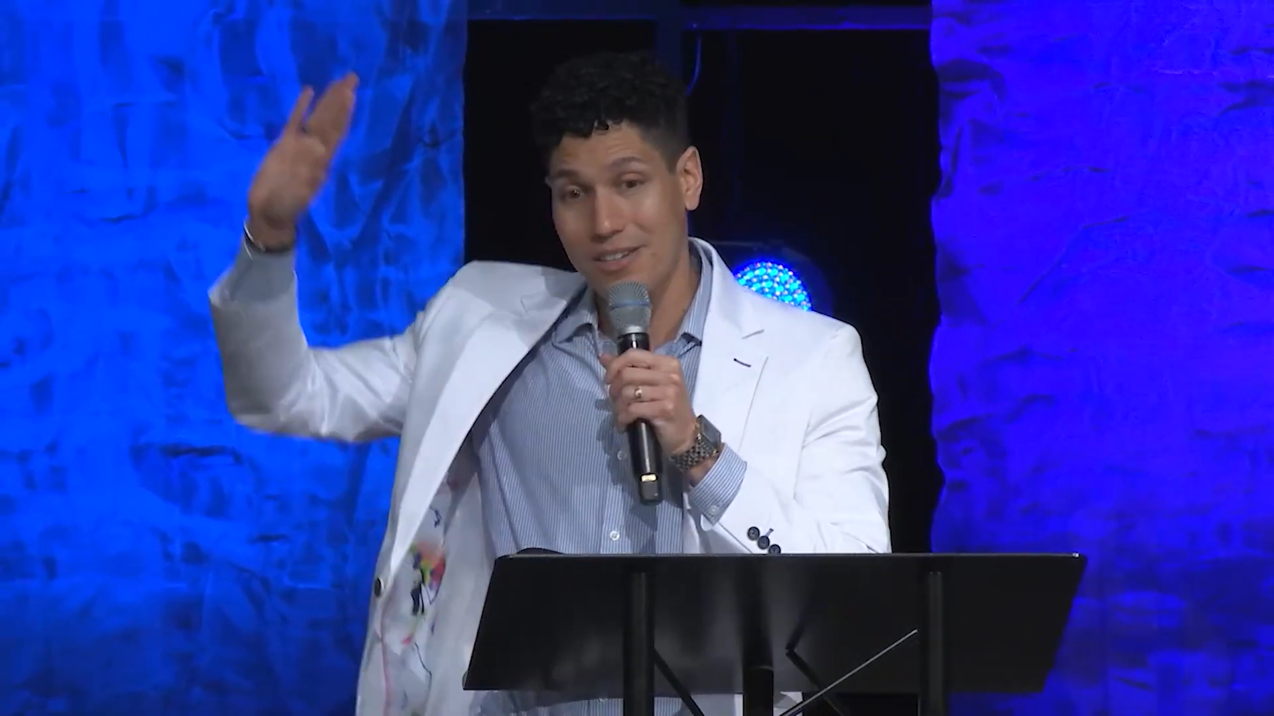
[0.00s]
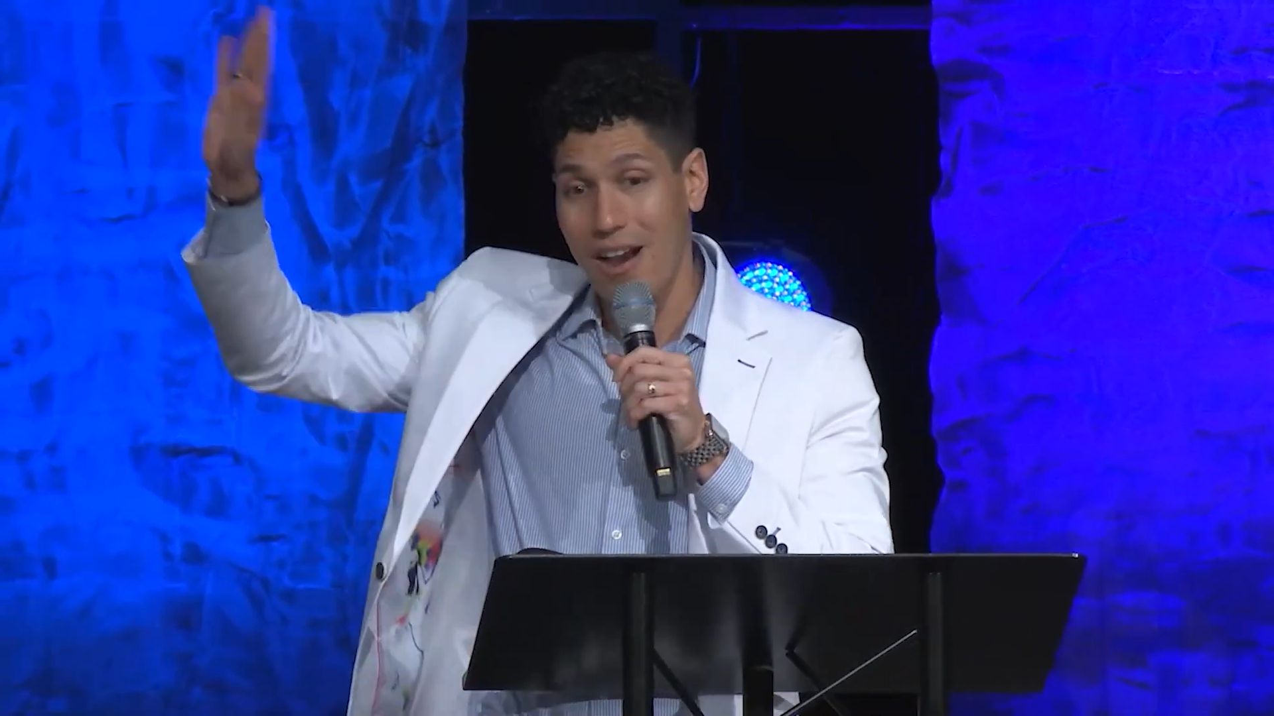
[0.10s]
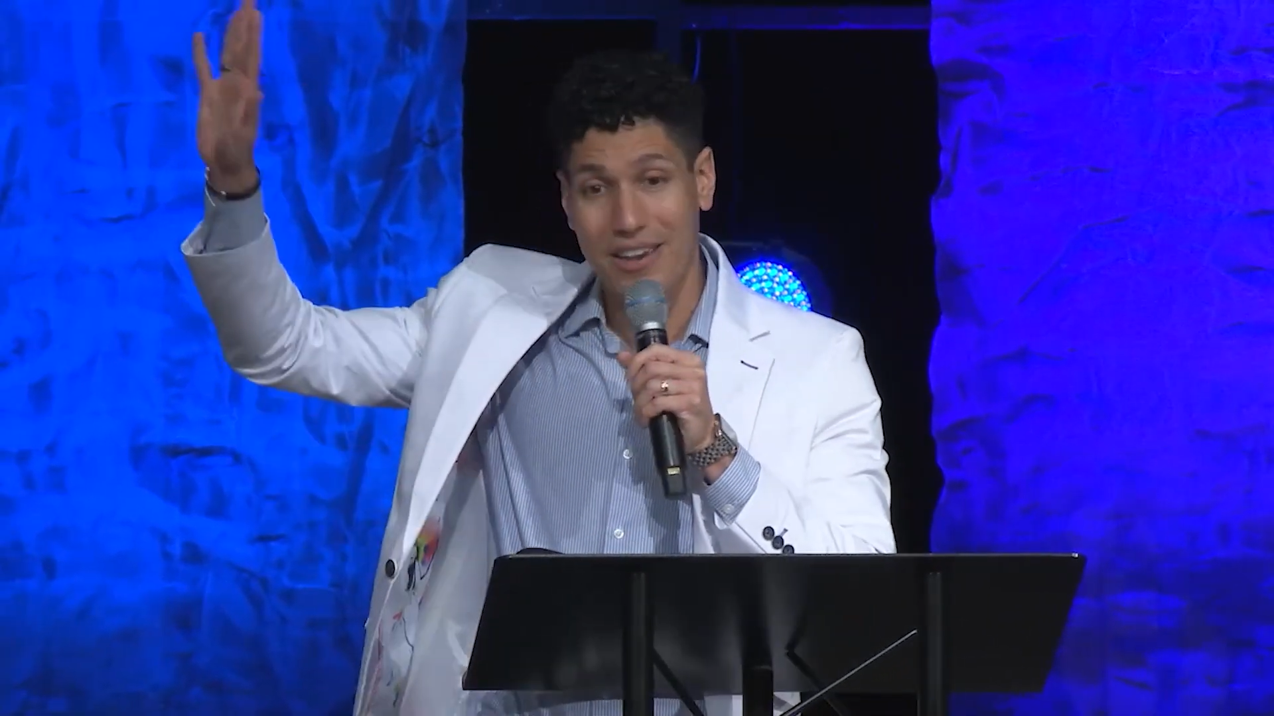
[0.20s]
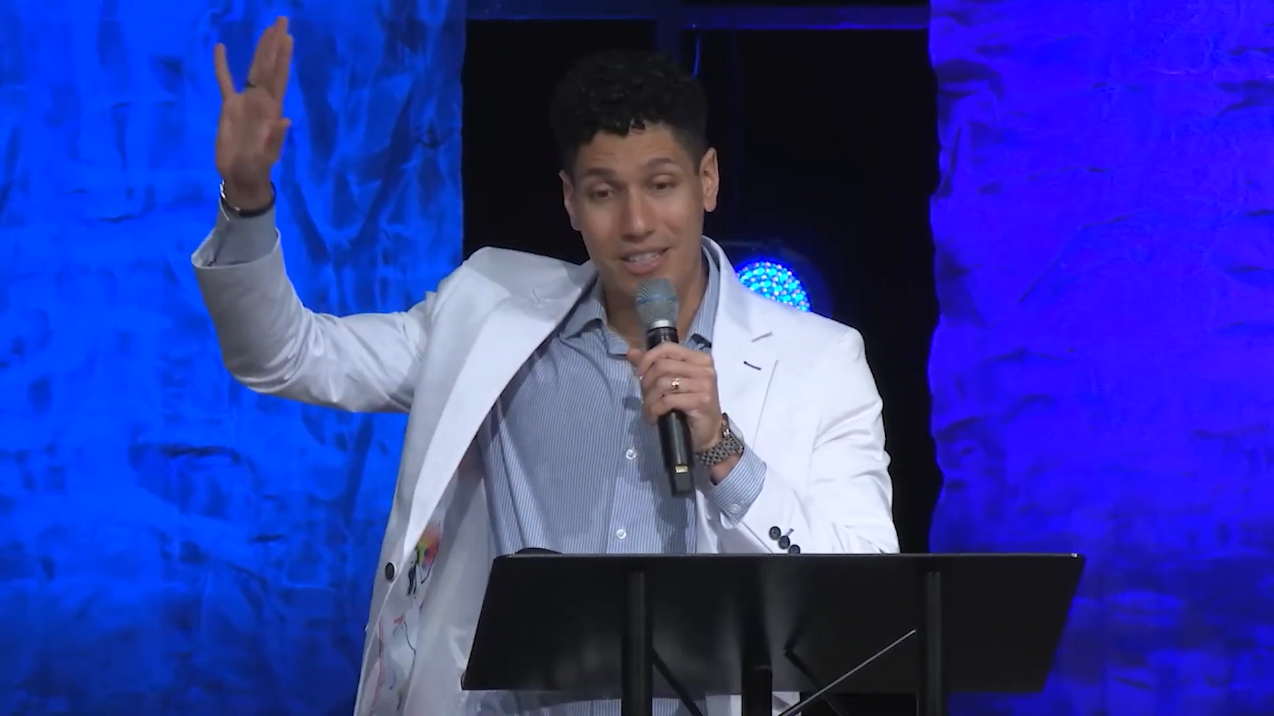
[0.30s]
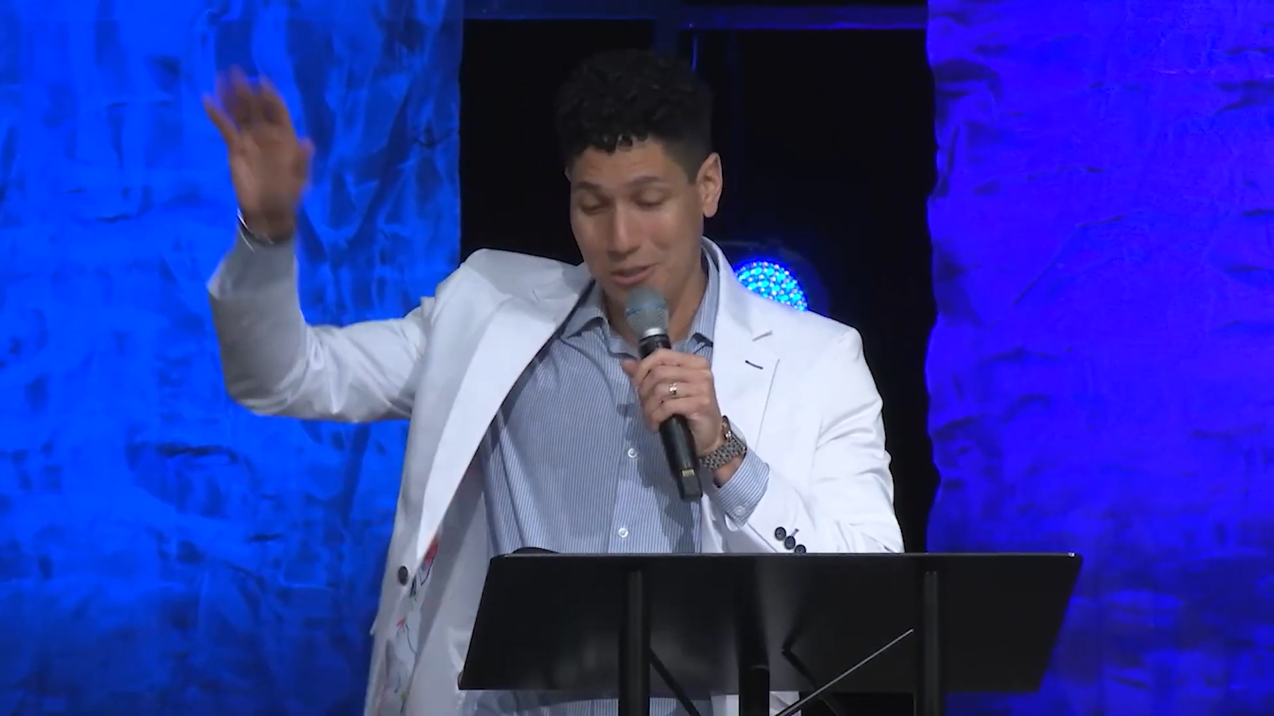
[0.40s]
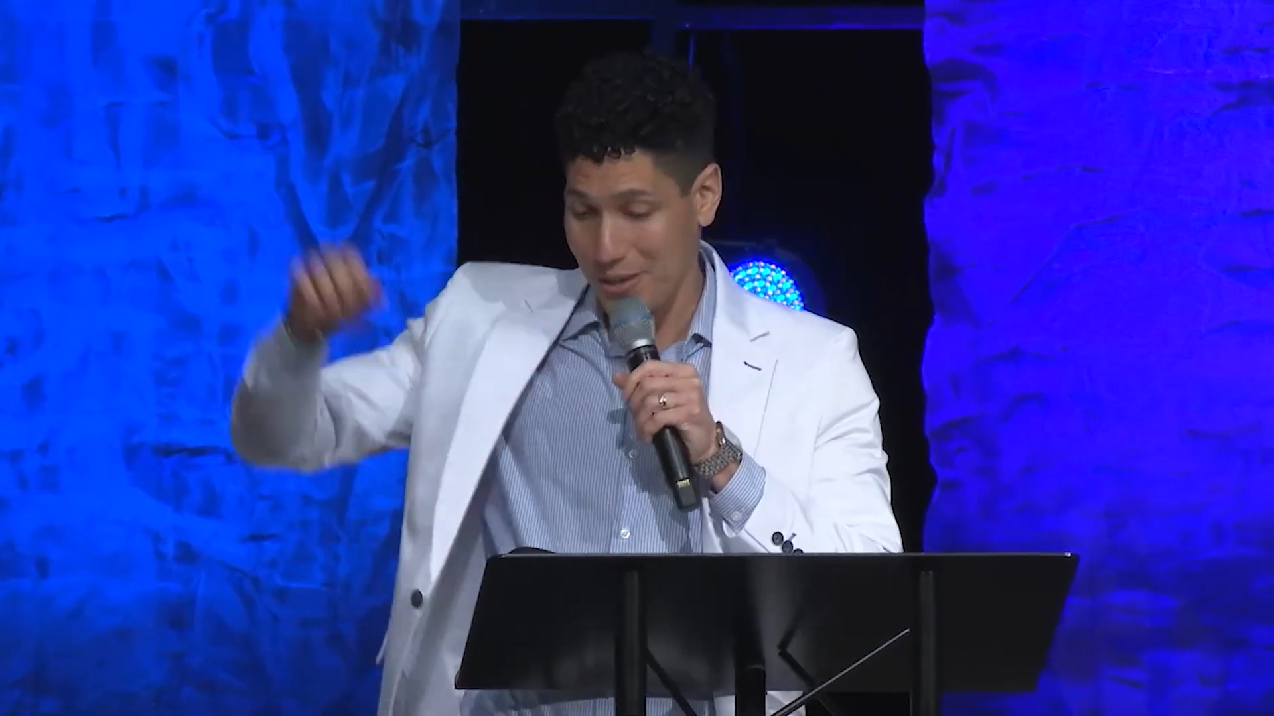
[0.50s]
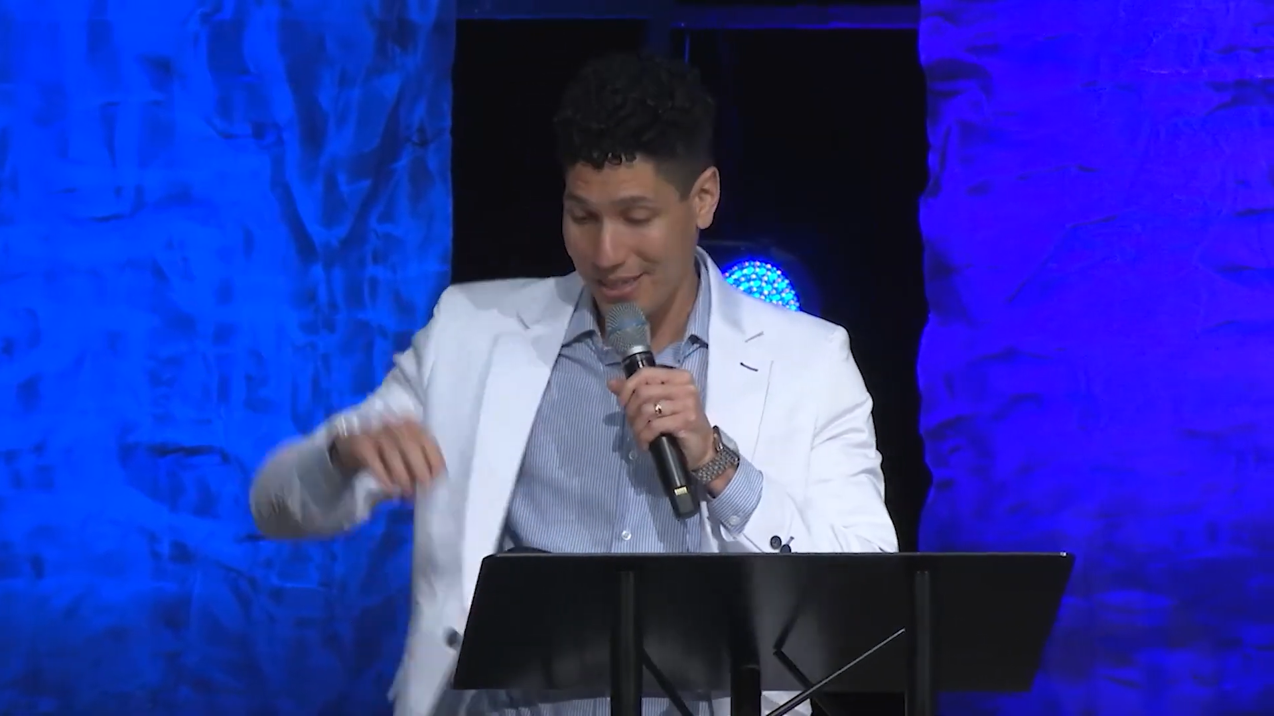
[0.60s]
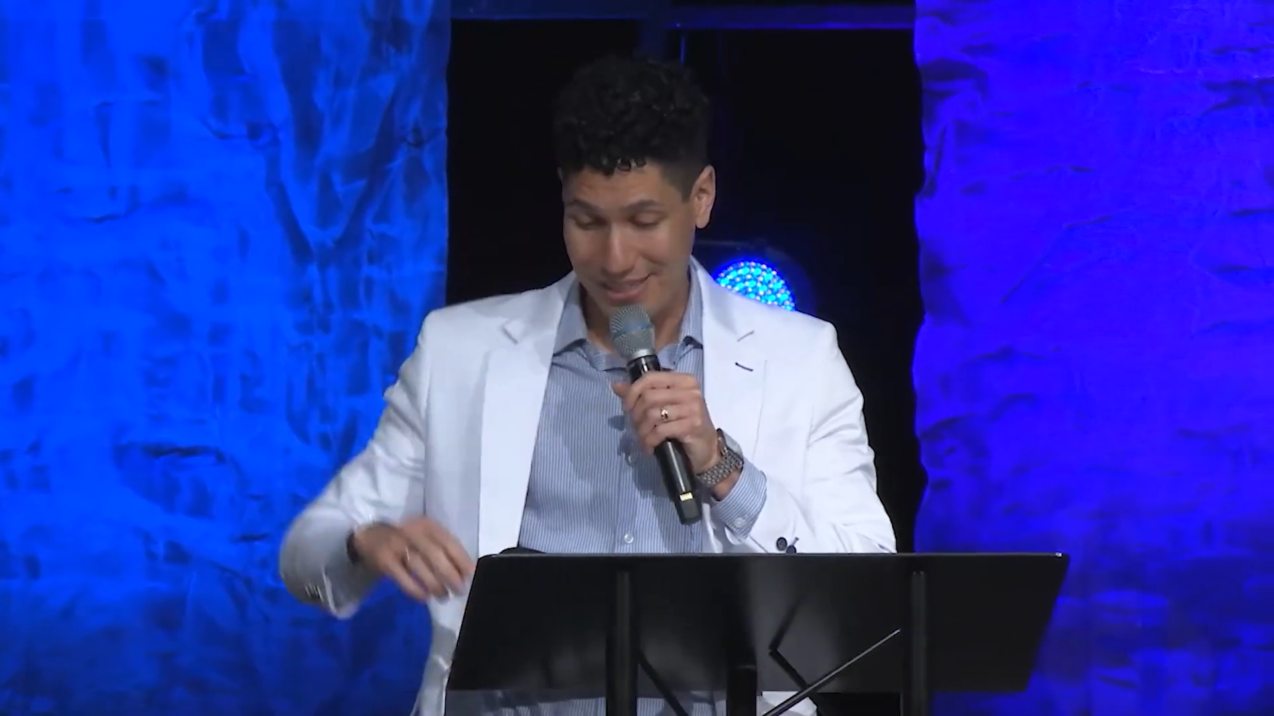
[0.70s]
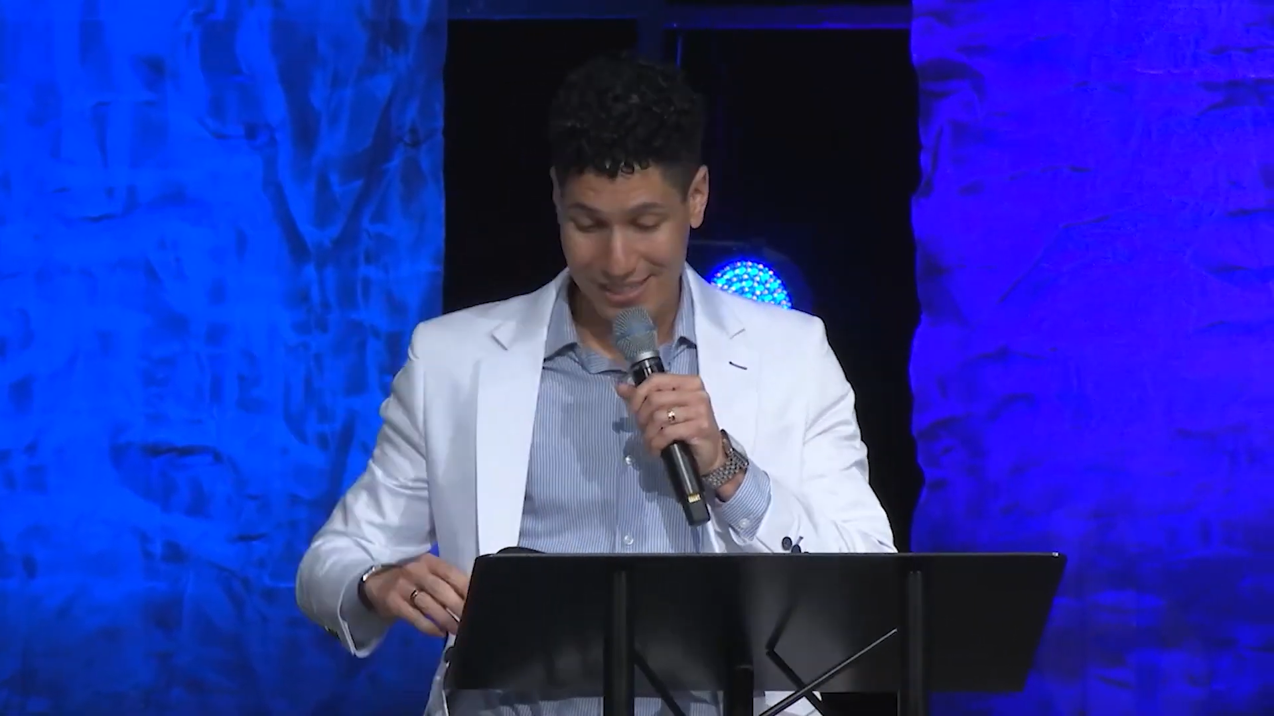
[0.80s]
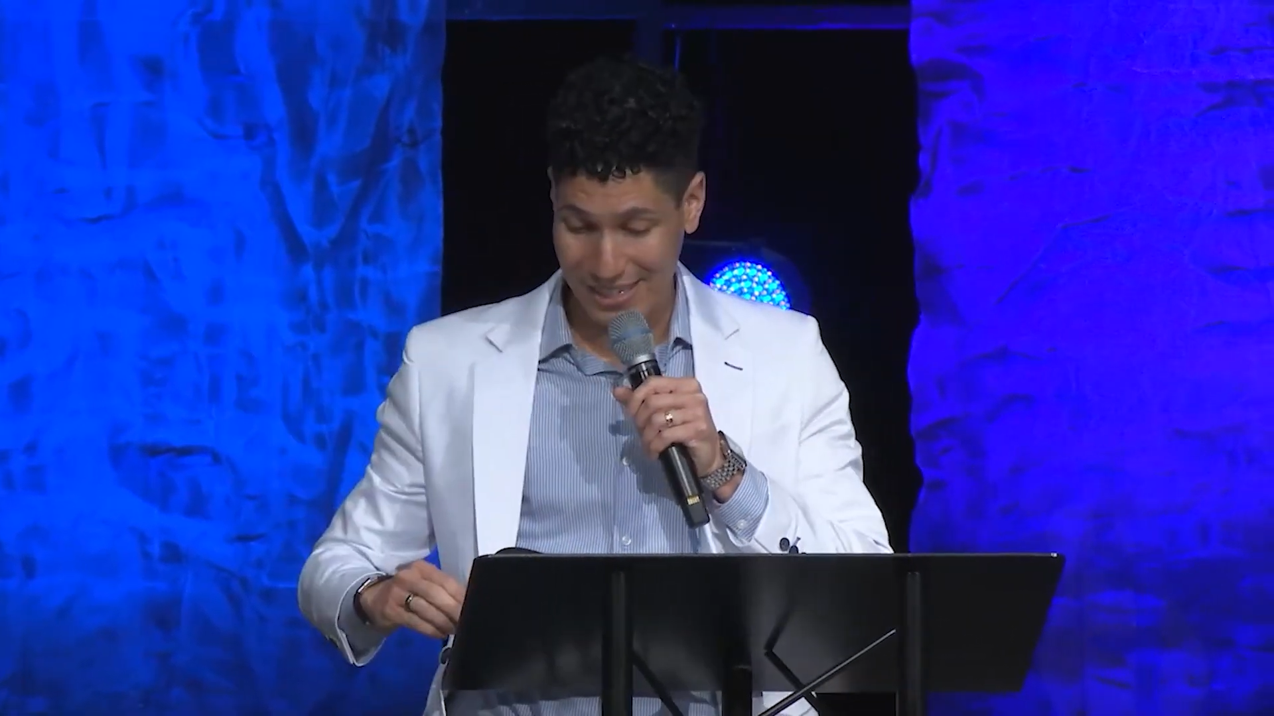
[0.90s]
talking to us,